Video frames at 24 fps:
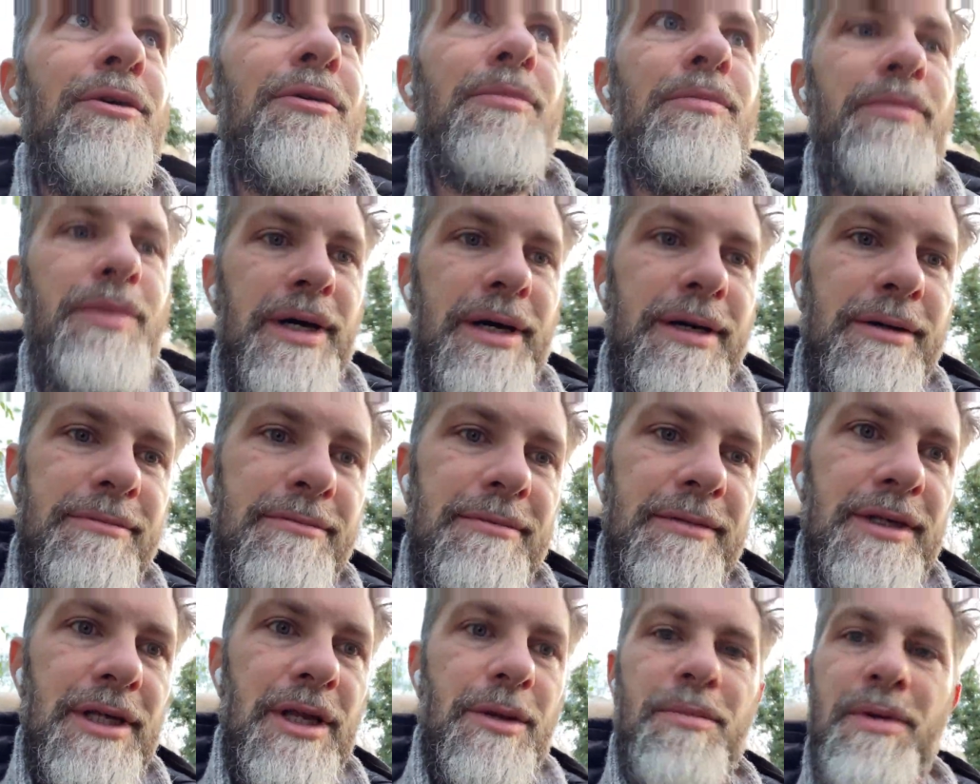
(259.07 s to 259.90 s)
but
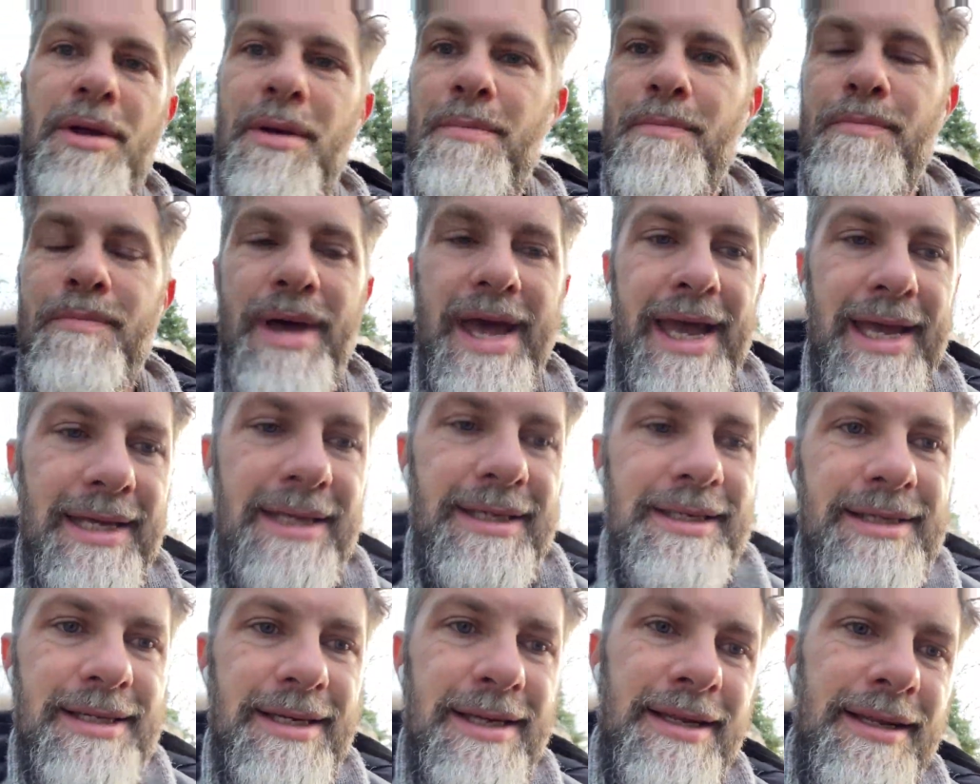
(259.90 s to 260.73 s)
you'd be
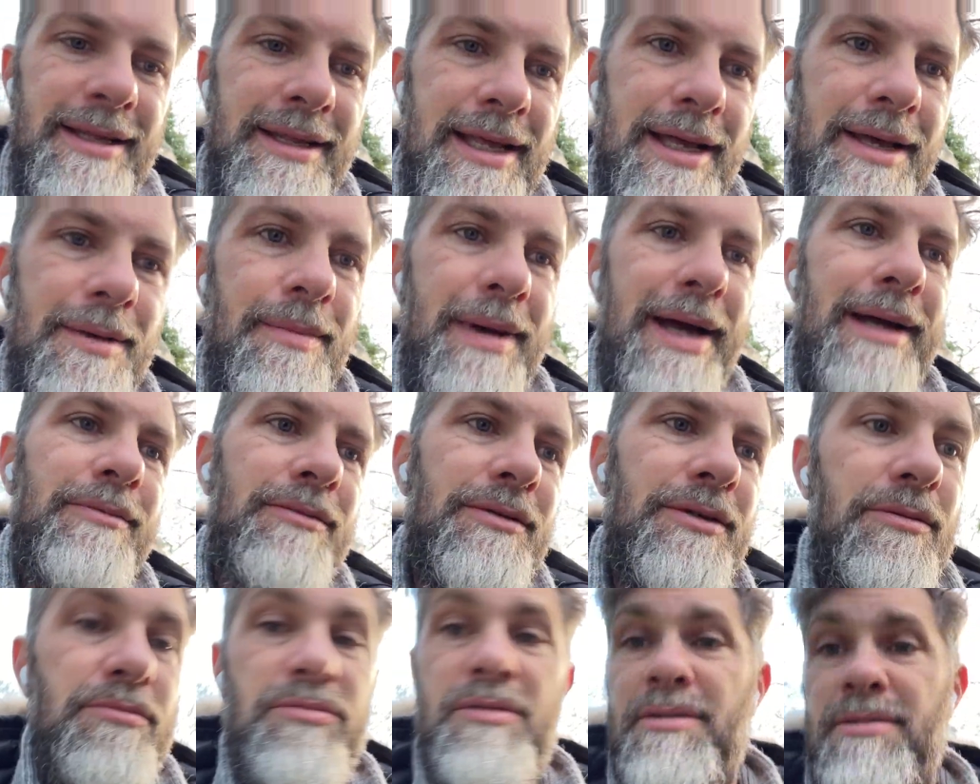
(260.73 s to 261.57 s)
amazed the
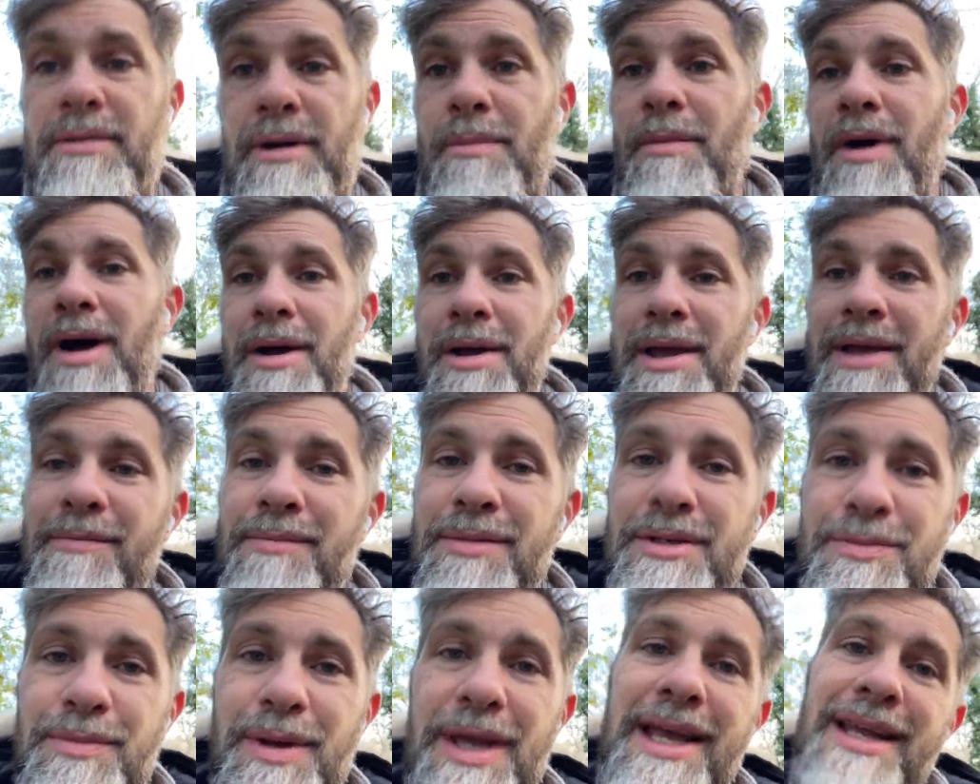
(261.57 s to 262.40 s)
amount, I might even
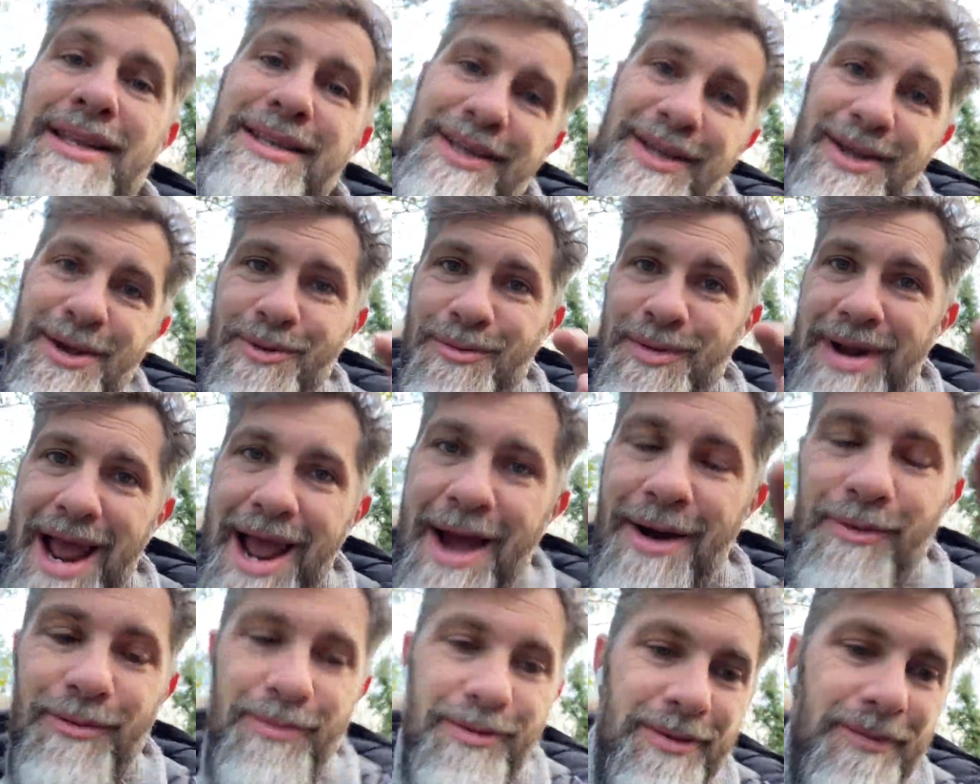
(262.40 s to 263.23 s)
be speaking to you
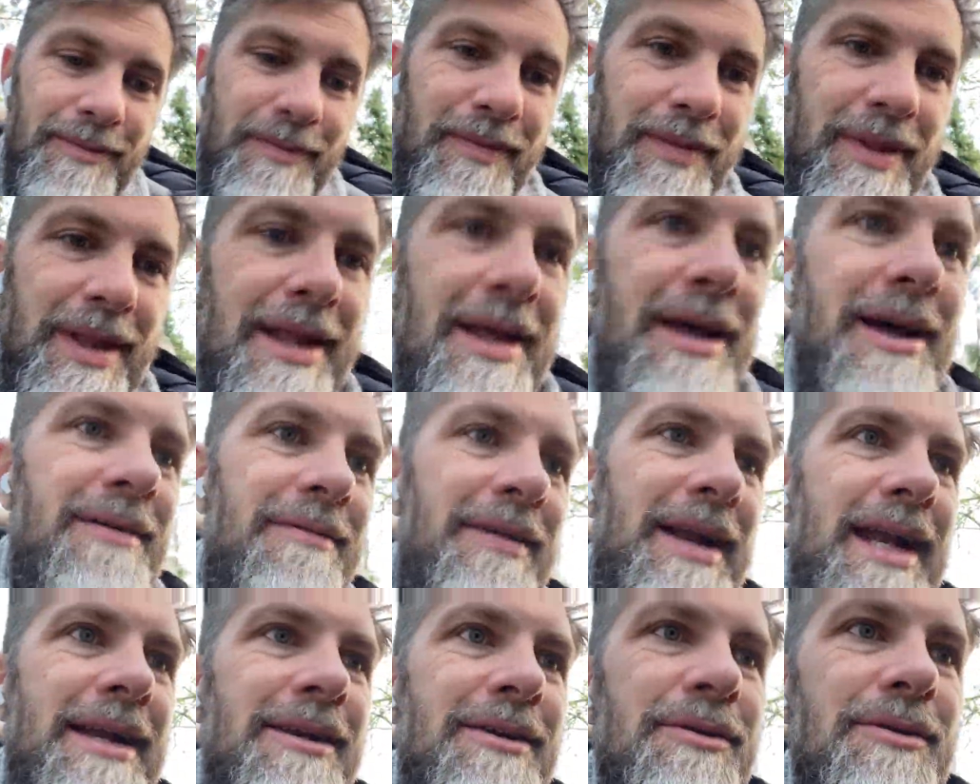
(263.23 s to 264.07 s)
now, of
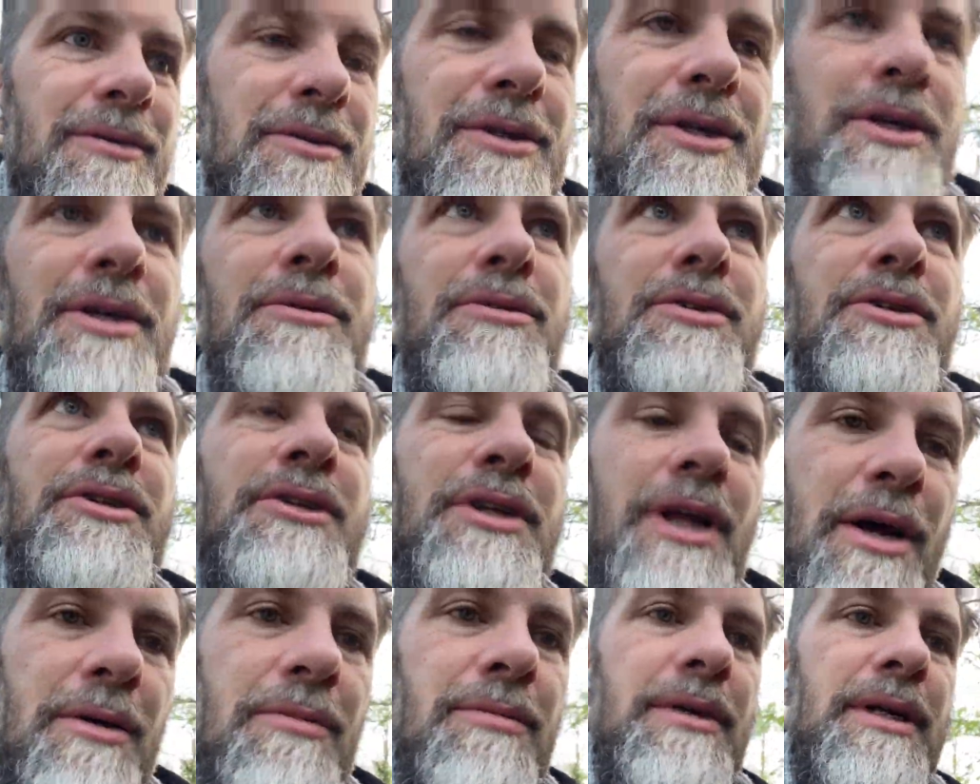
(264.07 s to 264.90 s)
landlords who just
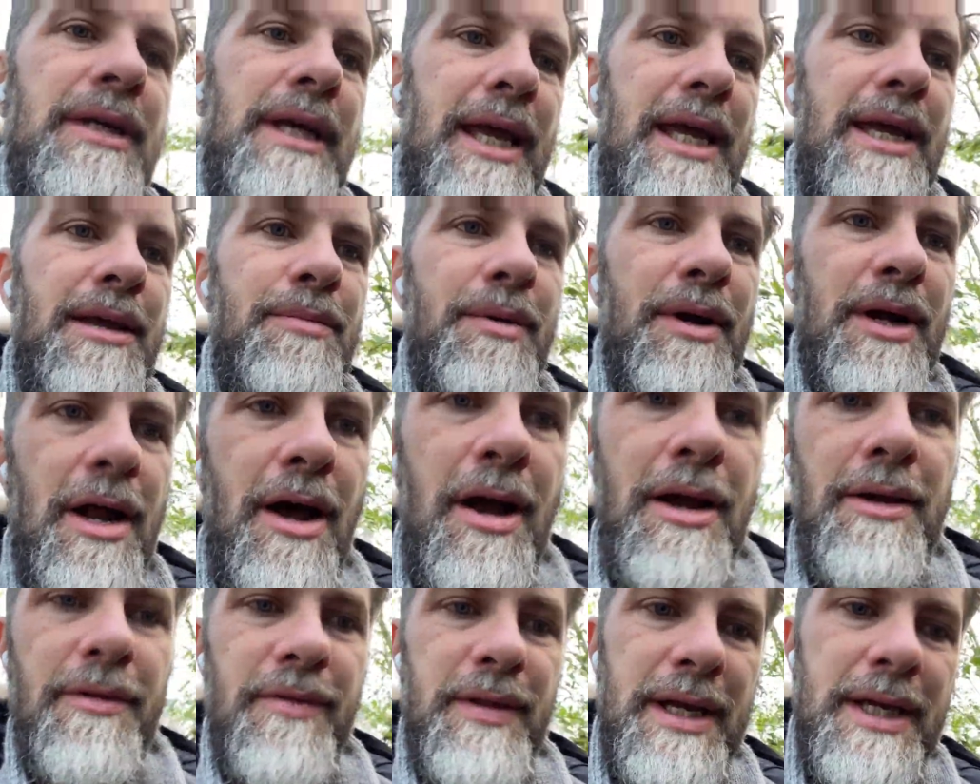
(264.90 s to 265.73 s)
don't keep an
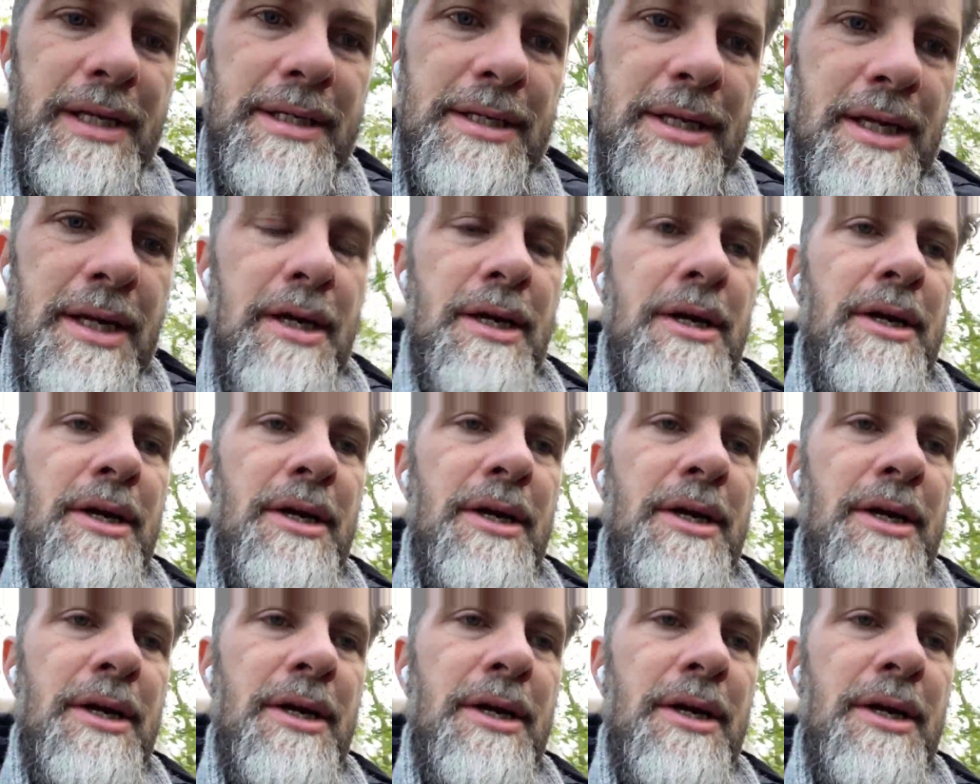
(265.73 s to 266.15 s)
eye on this.